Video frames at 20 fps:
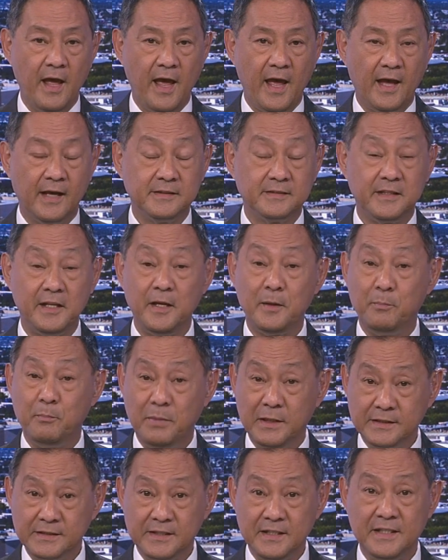as the
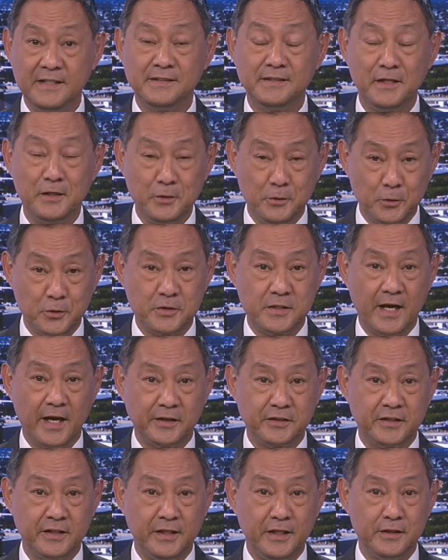busiest
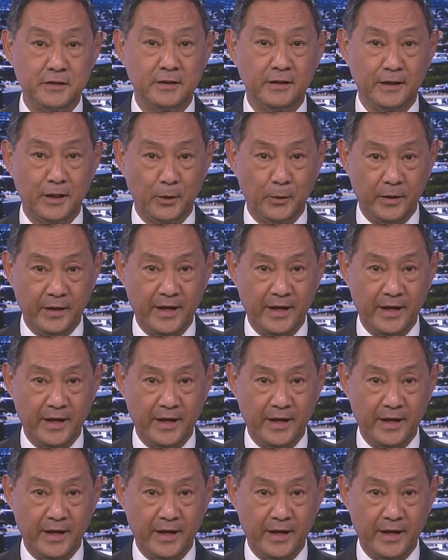intersection in Tulare